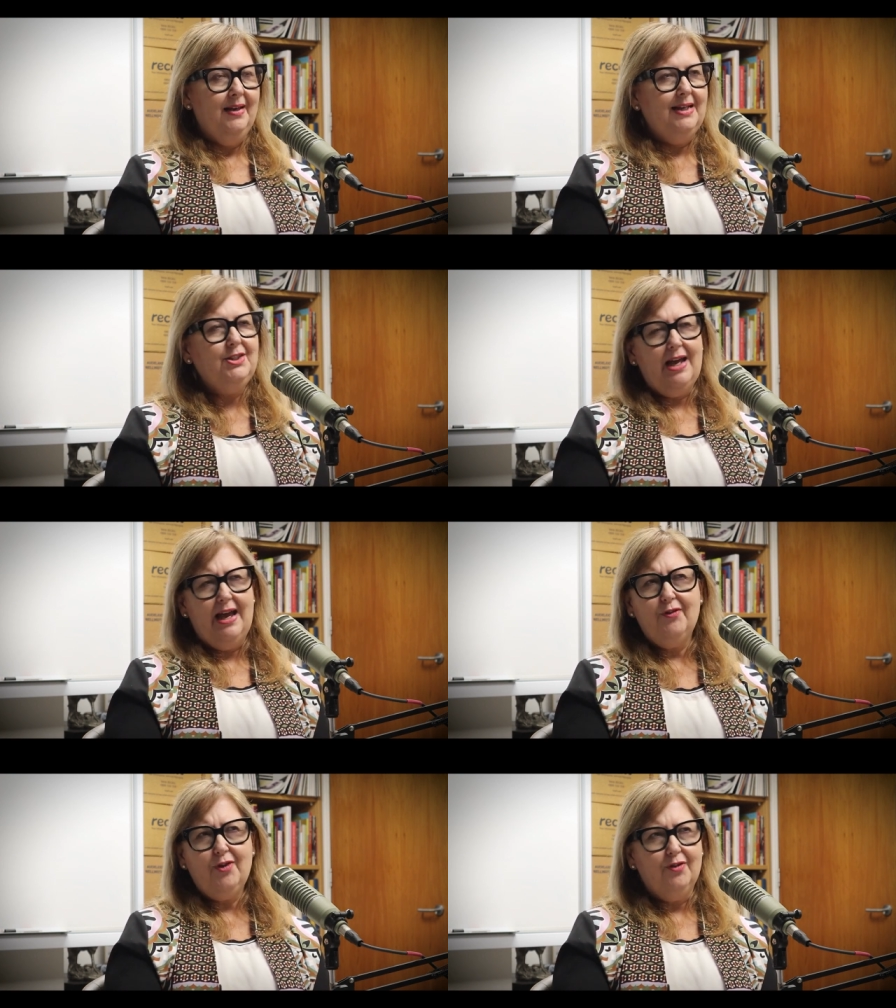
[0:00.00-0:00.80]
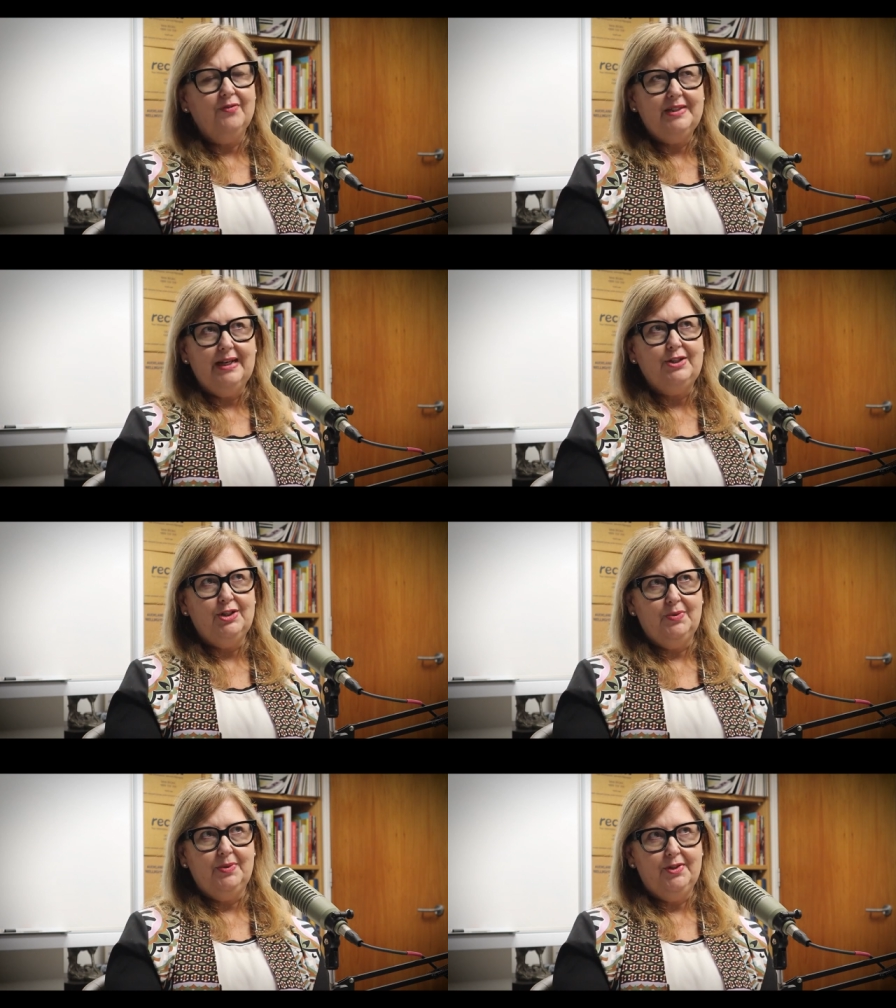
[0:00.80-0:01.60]
is to have
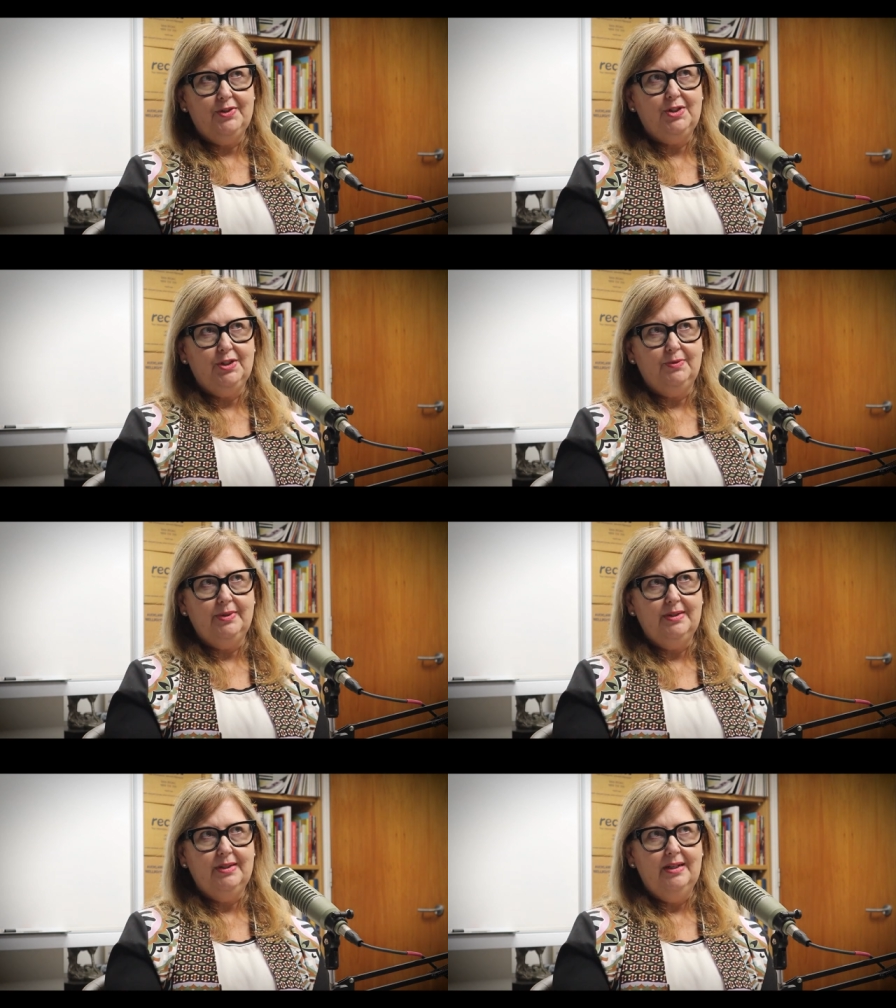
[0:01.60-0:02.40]
conversations with those children